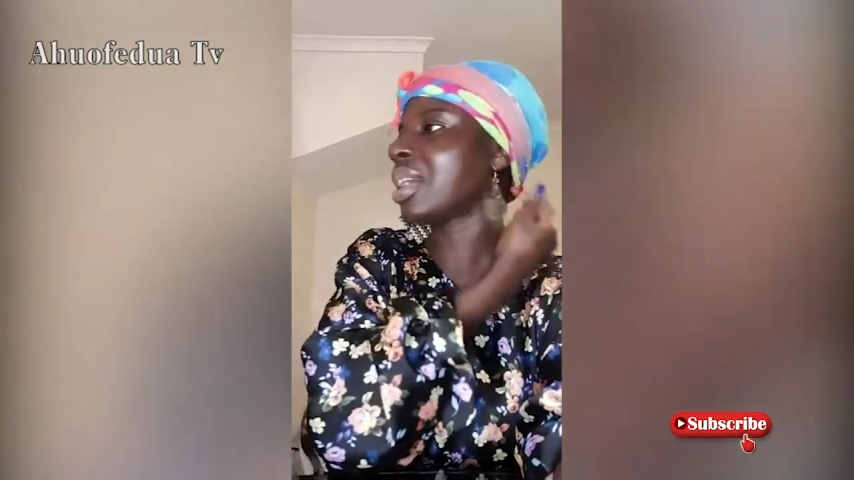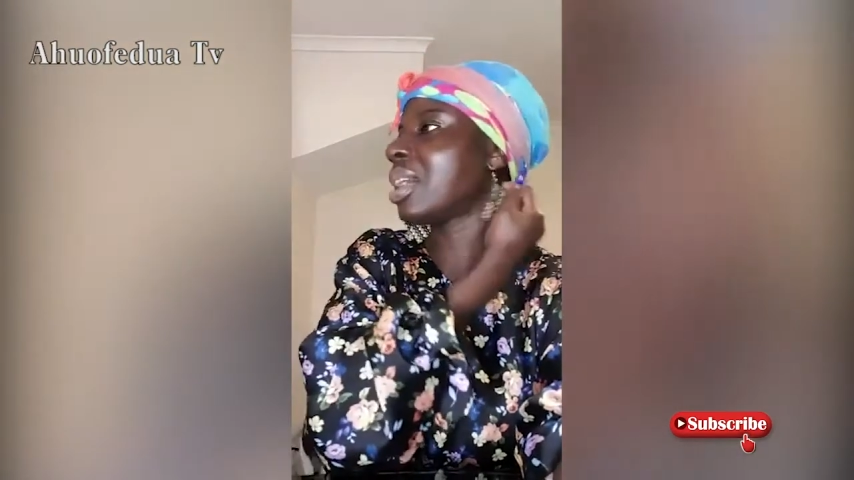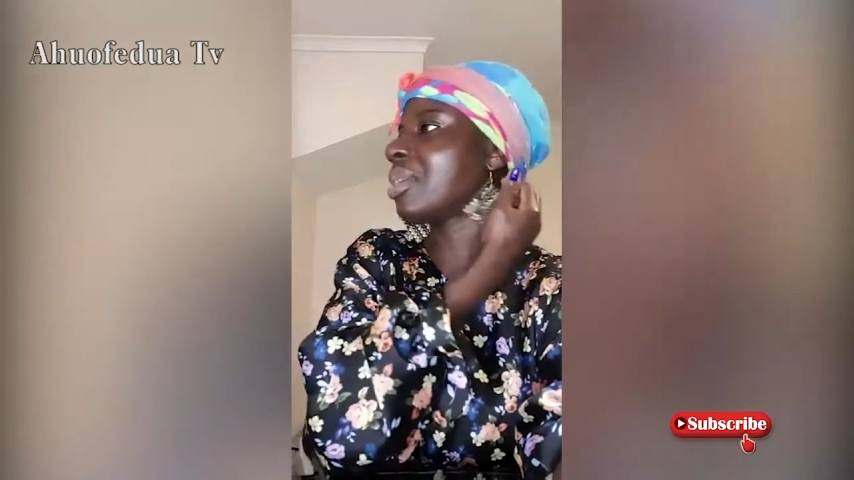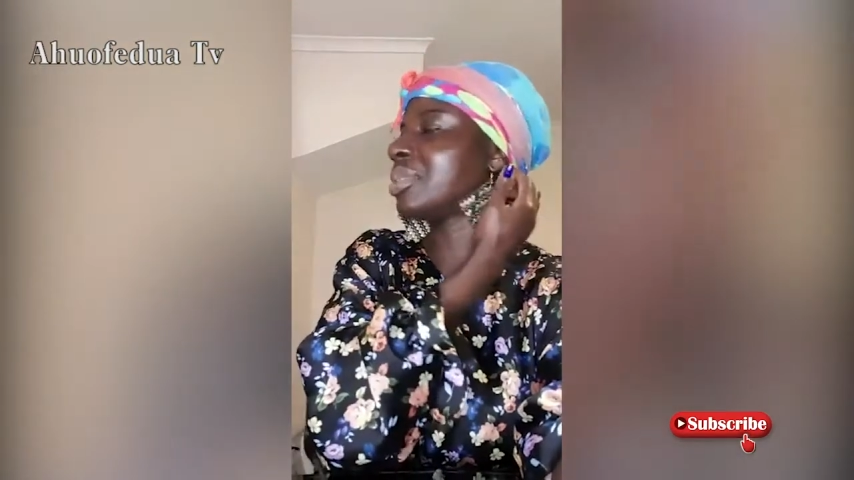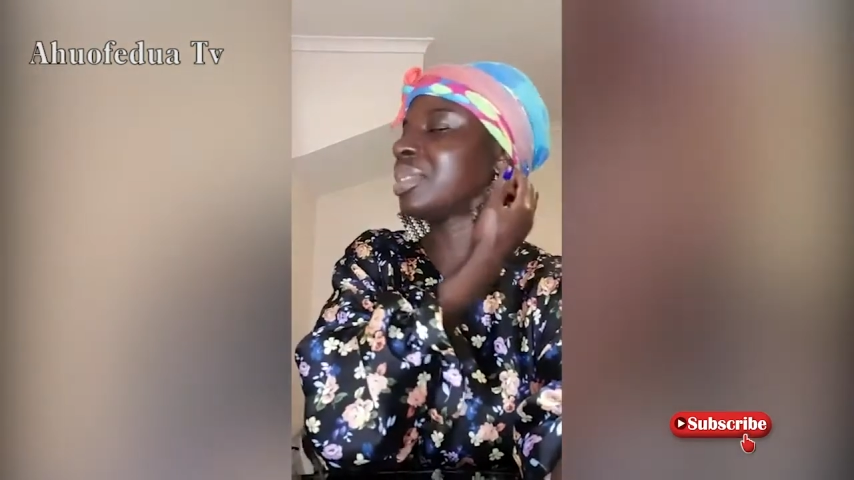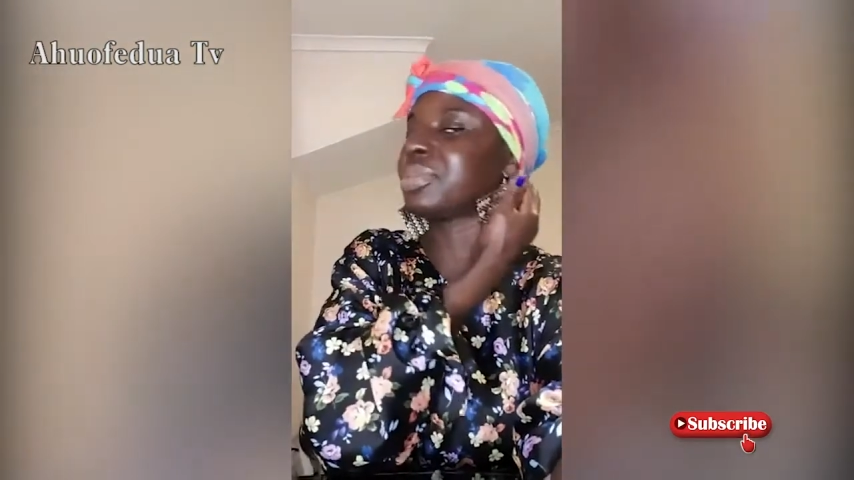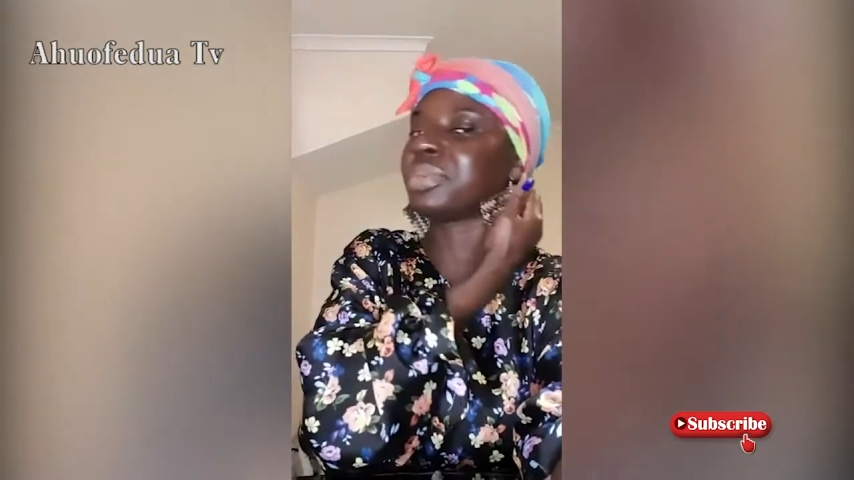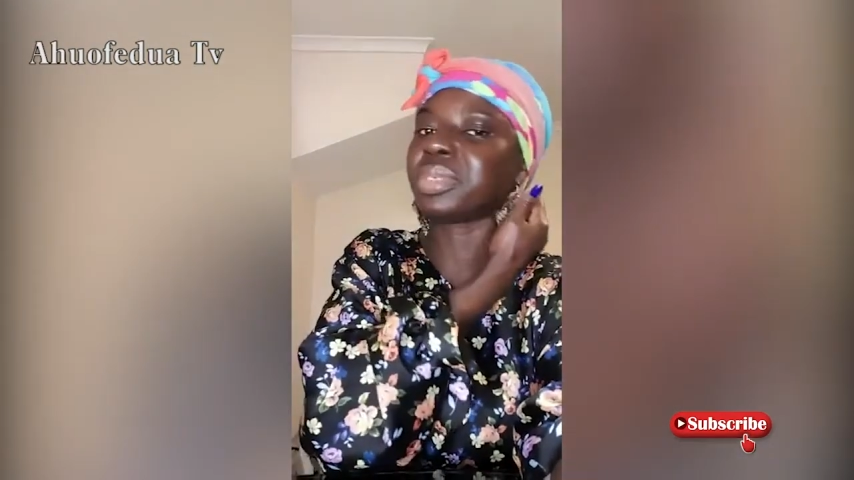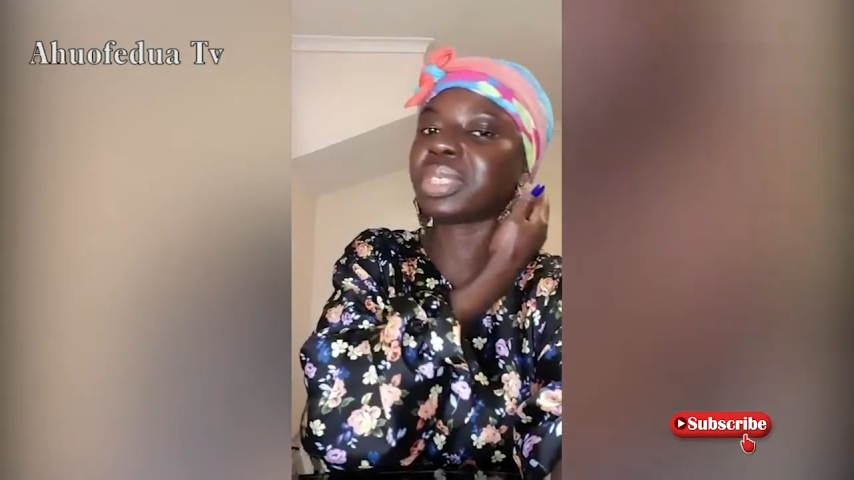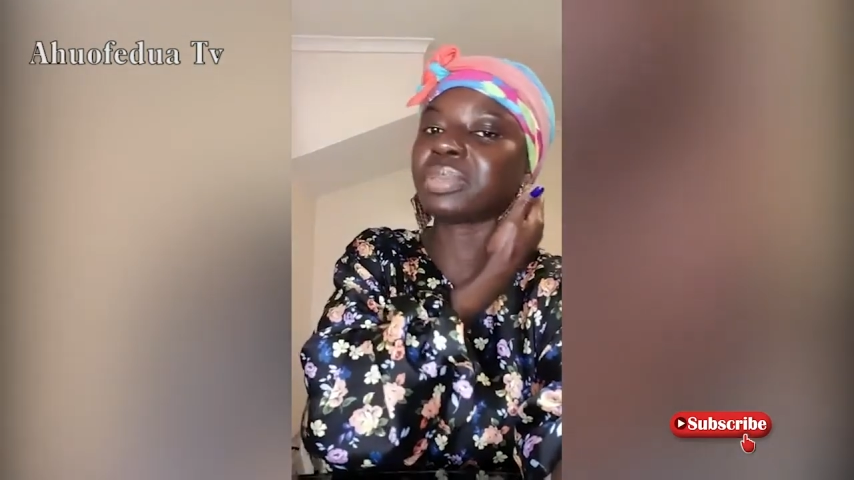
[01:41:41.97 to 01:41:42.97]
how the
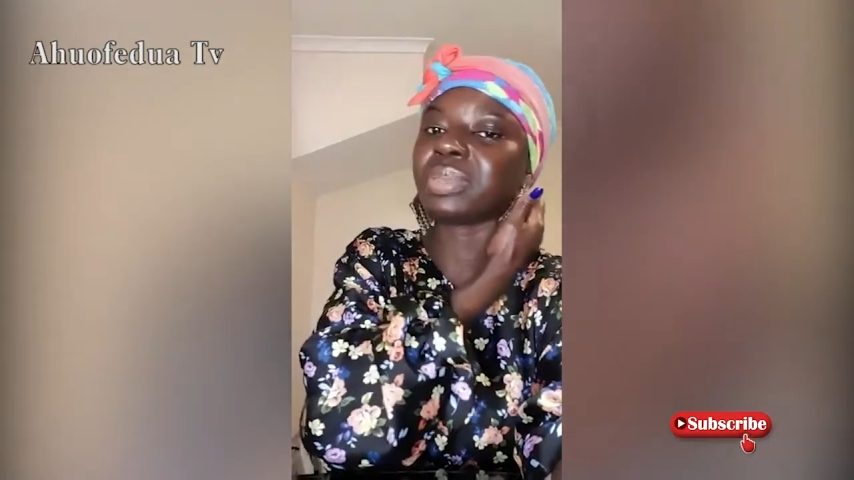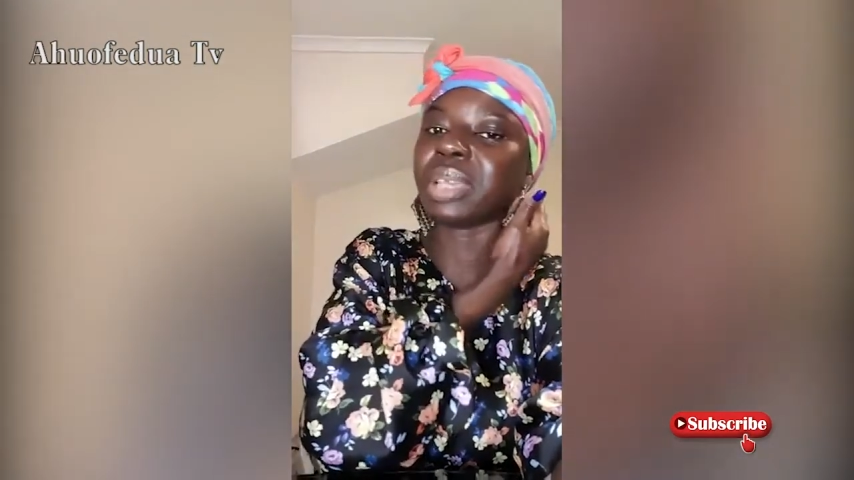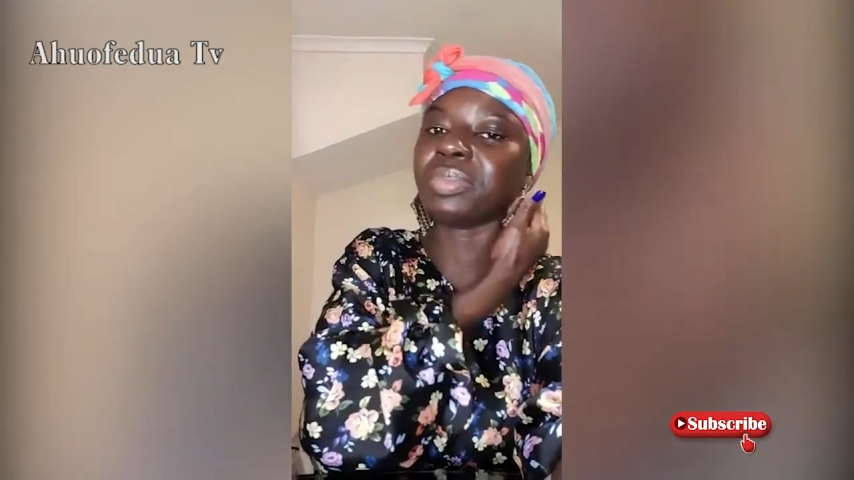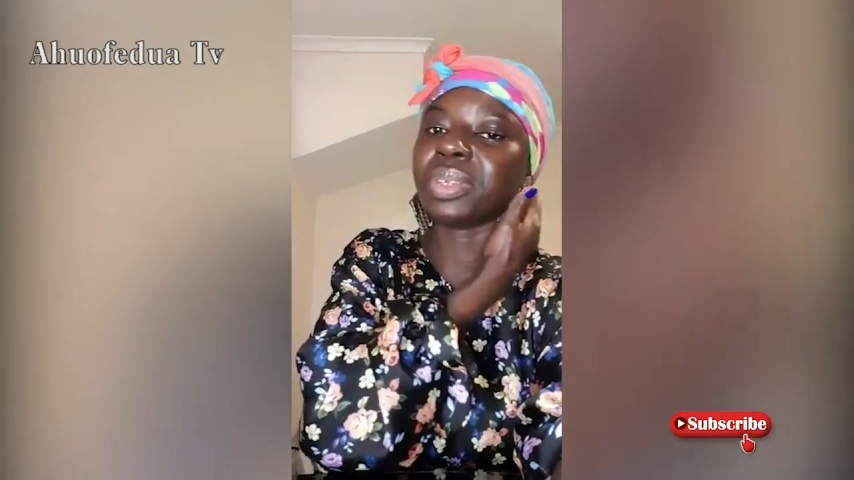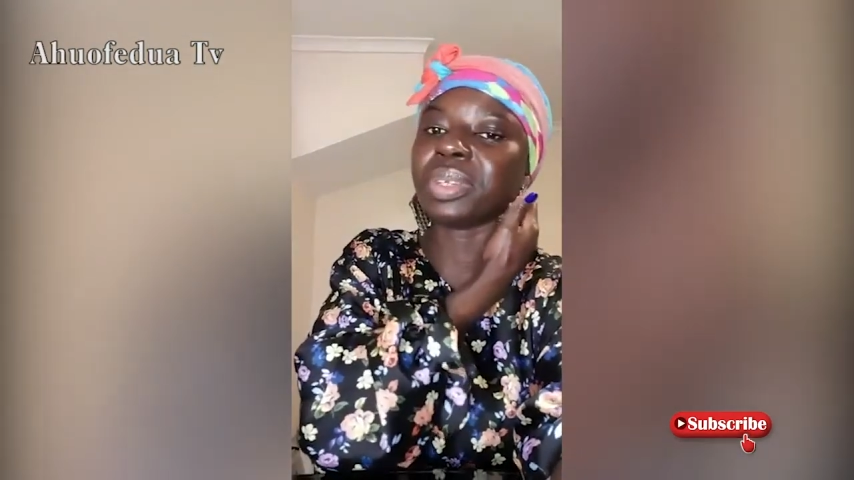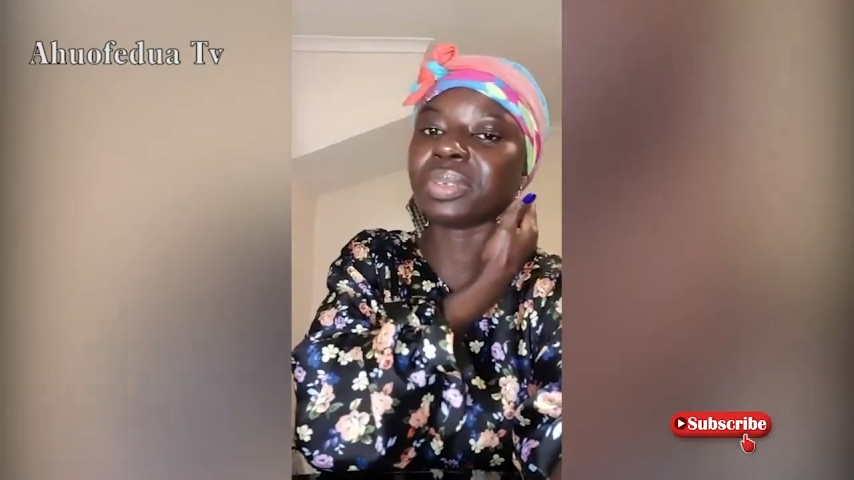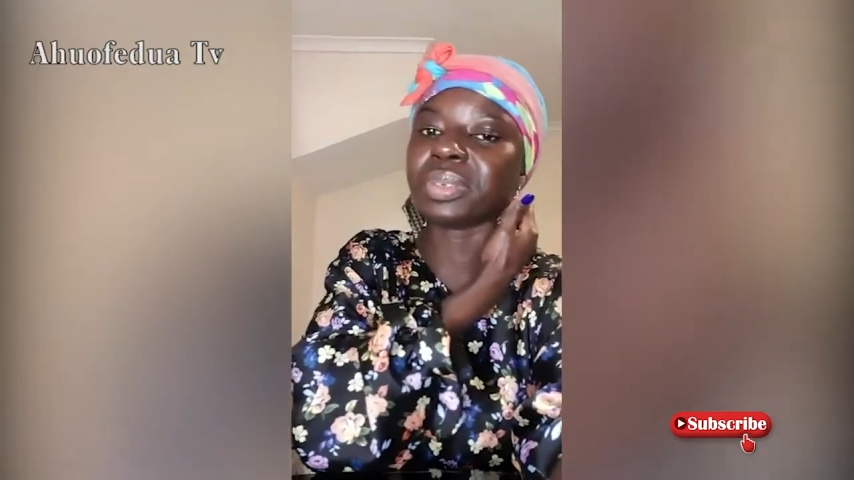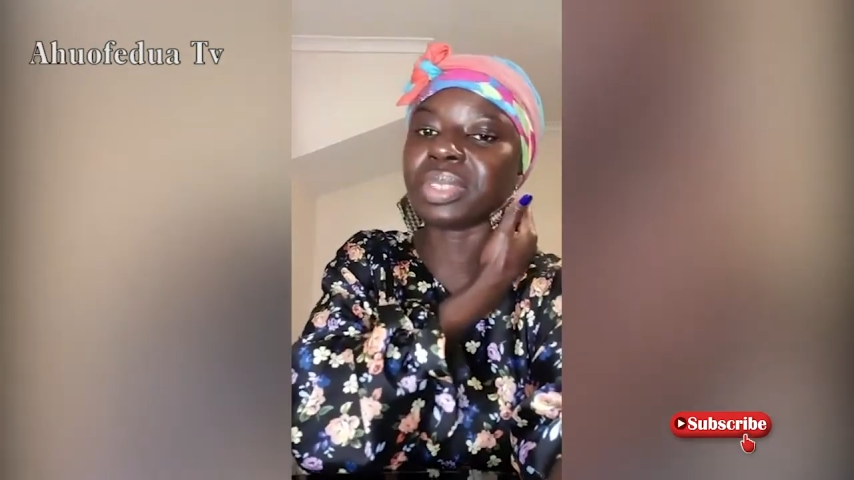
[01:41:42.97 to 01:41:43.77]
road might be,